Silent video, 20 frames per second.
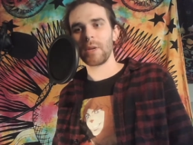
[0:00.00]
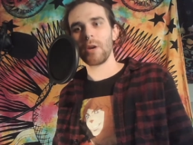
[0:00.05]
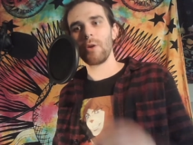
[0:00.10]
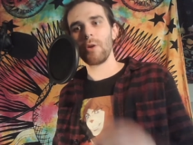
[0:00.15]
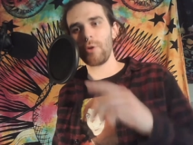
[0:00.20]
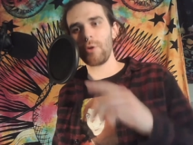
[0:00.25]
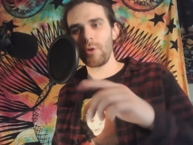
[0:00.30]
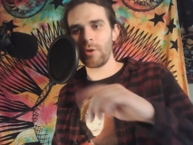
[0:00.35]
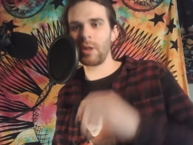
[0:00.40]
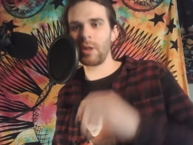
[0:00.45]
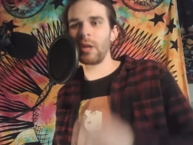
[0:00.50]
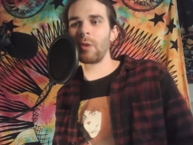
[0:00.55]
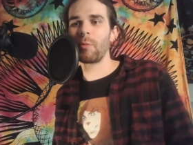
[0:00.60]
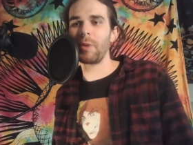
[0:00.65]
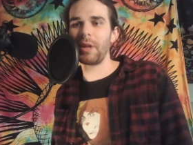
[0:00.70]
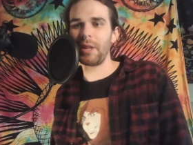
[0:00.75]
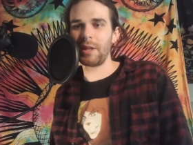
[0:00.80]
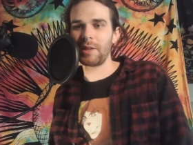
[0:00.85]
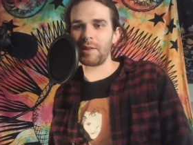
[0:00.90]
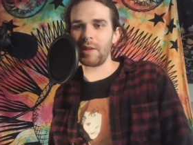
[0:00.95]
Who do you think
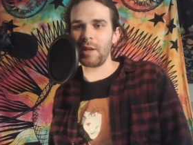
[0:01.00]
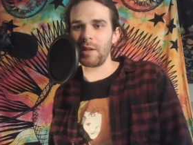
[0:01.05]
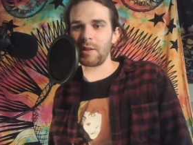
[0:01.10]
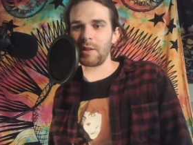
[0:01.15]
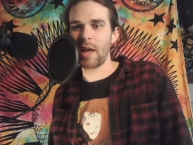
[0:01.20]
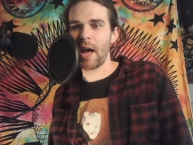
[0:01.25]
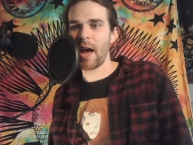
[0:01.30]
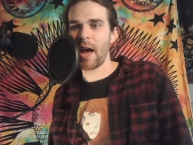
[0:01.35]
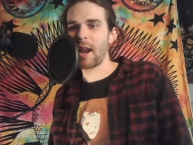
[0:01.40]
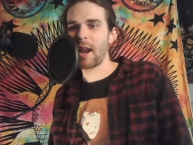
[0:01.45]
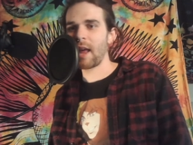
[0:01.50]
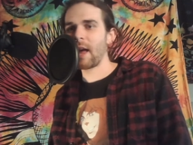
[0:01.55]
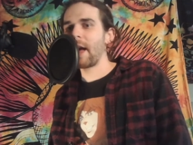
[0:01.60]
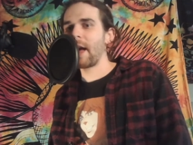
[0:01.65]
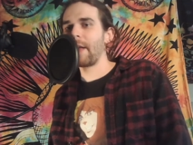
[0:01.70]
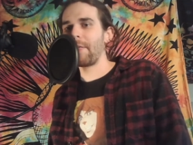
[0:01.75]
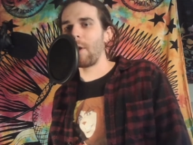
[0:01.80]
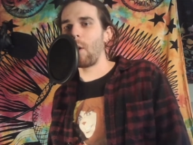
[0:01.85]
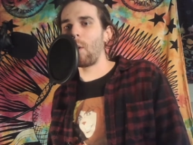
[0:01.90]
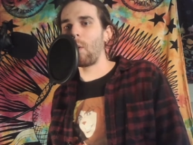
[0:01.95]
really sees that?
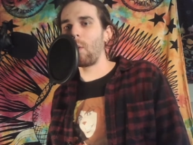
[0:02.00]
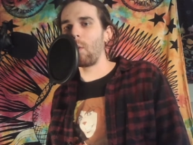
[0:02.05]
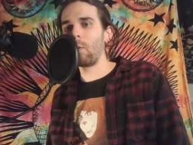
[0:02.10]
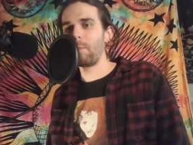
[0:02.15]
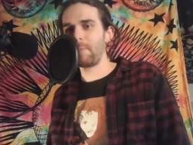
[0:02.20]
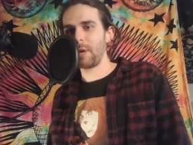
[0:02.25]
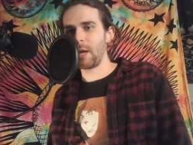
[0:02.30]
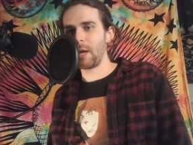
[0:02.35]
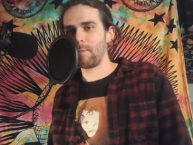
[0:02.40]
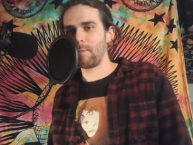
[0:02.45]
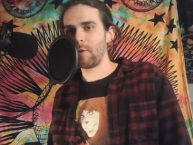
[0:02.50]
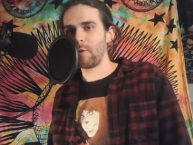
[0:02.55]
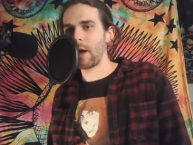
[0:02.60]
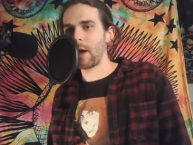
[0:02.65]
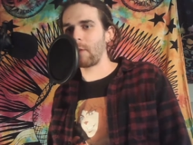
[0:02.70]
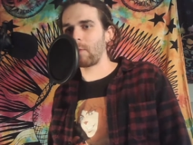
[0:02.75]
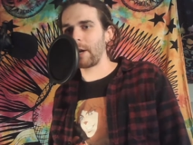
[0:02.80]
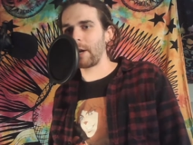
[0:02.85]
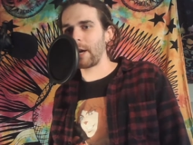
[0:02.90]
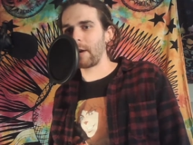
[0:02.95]
The old people
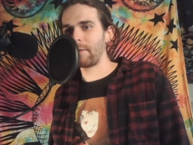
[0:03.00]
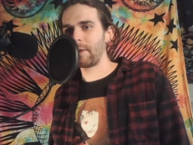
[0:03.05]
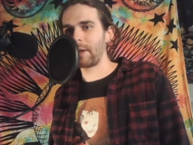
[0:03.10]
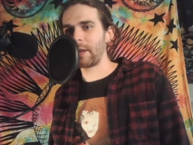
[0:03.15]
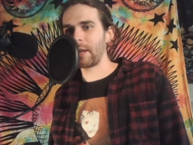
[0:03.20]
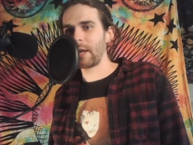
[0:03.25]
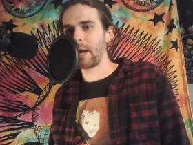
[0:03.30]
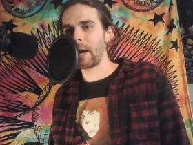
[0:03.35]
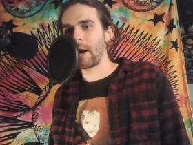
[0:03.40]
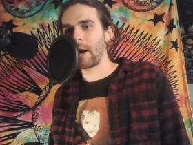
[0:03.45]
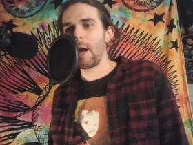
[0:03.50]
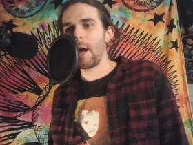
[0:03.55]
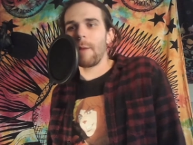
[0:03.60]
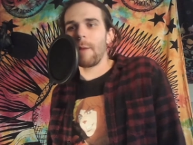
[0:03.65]
that run everything,